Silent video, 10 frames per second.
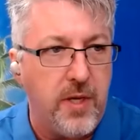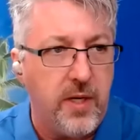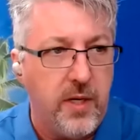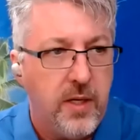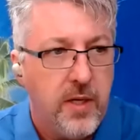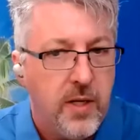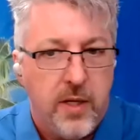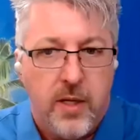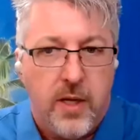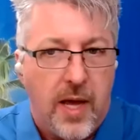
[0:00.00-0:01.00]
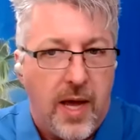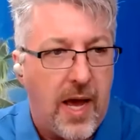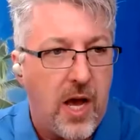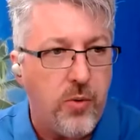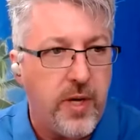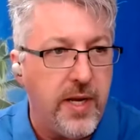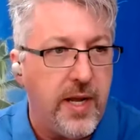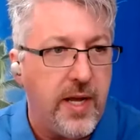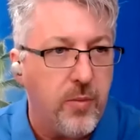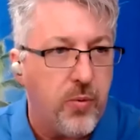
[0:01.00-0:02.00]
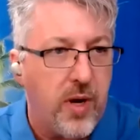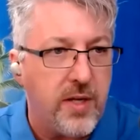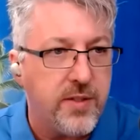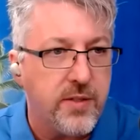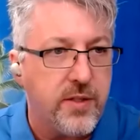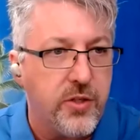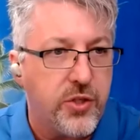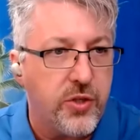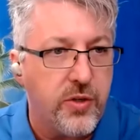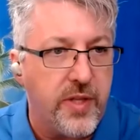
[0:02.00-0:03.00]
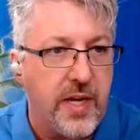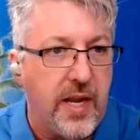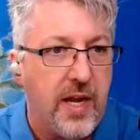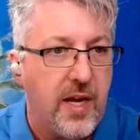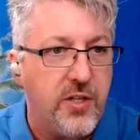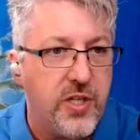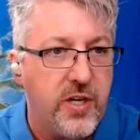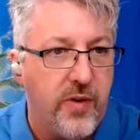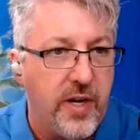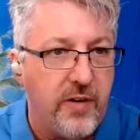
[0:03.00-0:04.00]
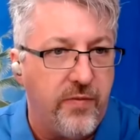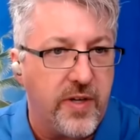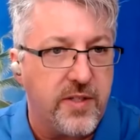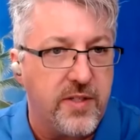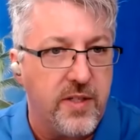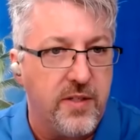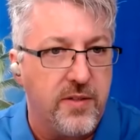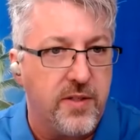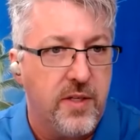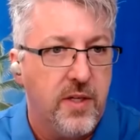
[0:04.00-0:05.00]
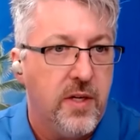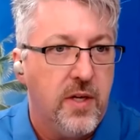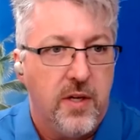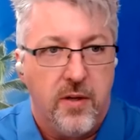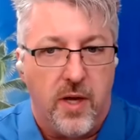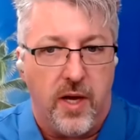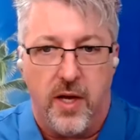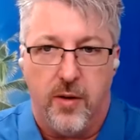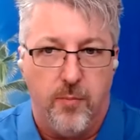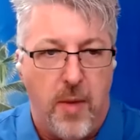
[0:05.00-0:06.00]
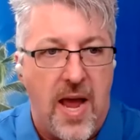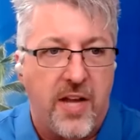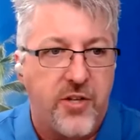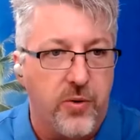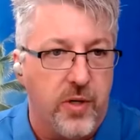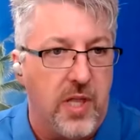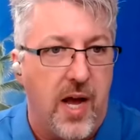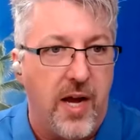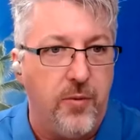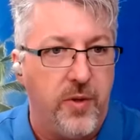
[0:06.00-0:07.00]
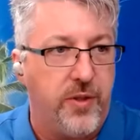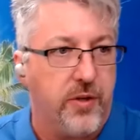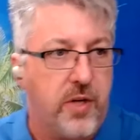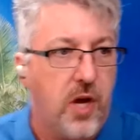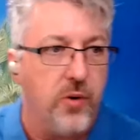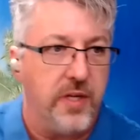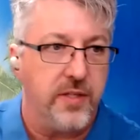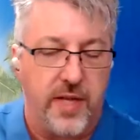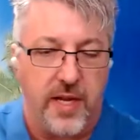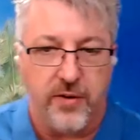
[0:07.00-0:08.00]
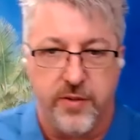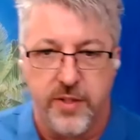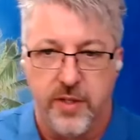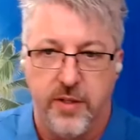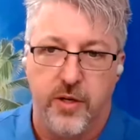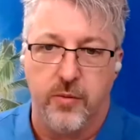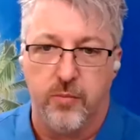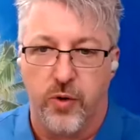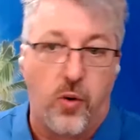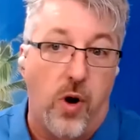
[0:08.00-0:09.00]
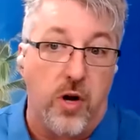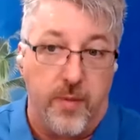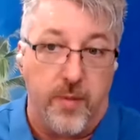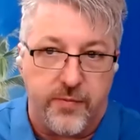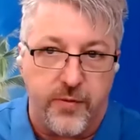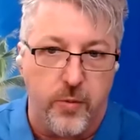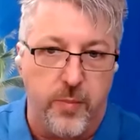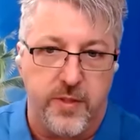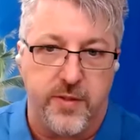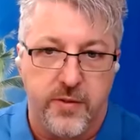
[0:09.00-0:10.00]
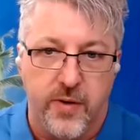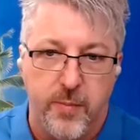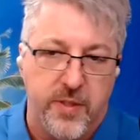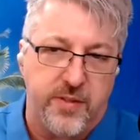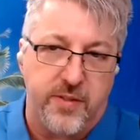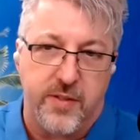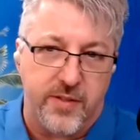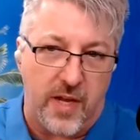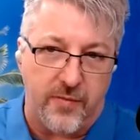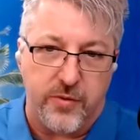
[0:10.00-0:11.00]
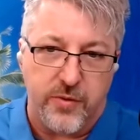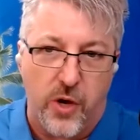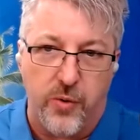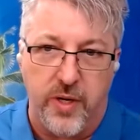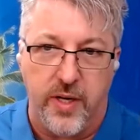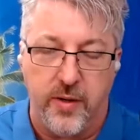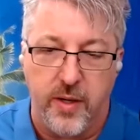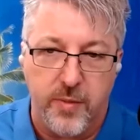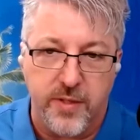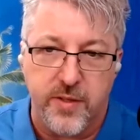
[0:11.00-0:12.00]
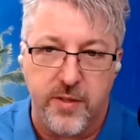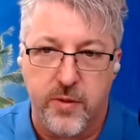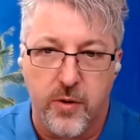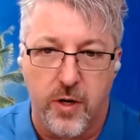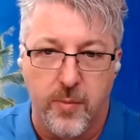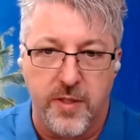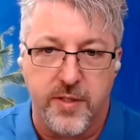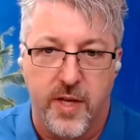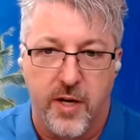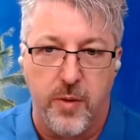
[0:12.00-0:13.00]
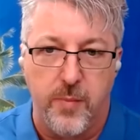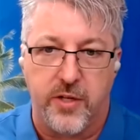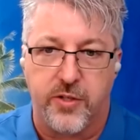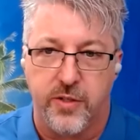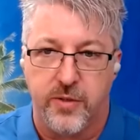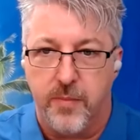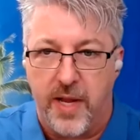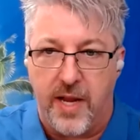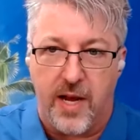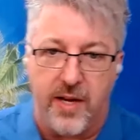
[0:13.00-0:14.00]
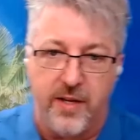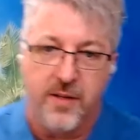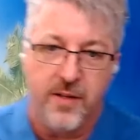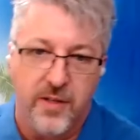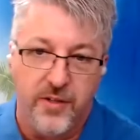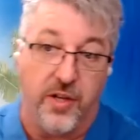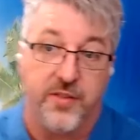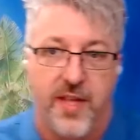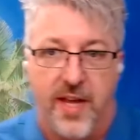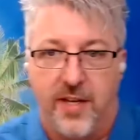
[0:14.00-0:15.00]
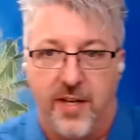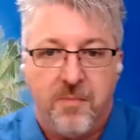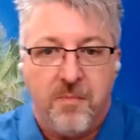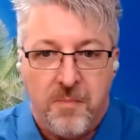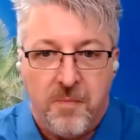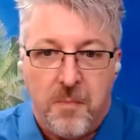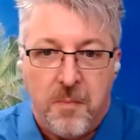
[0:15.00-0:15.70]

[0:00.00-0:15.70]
in how can enterprises ensure that AI generated fixes uh, match or align with their coding standards and their requirements for their business, right? Businesses have those coding and, business requirements. Yep. How do we make sure AI does that? Yeah.